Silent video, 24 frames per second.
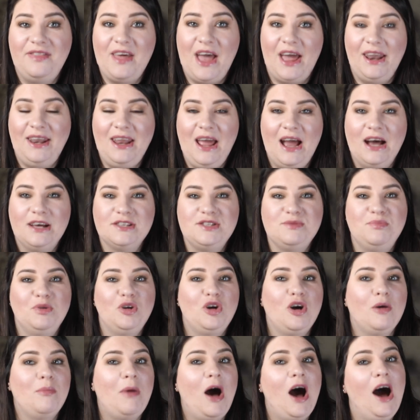then how to
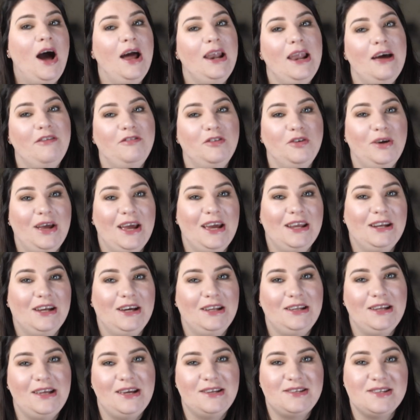become high level
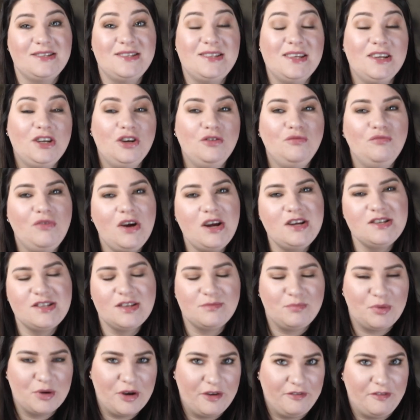canine leaders that can raise
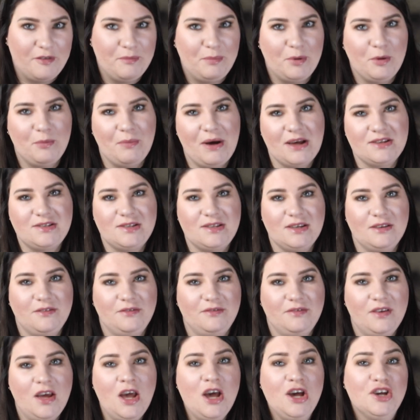the perfect Bull
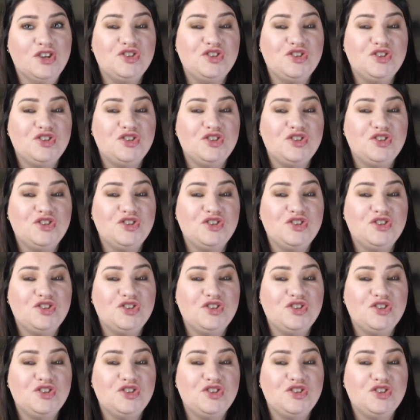Mastiff.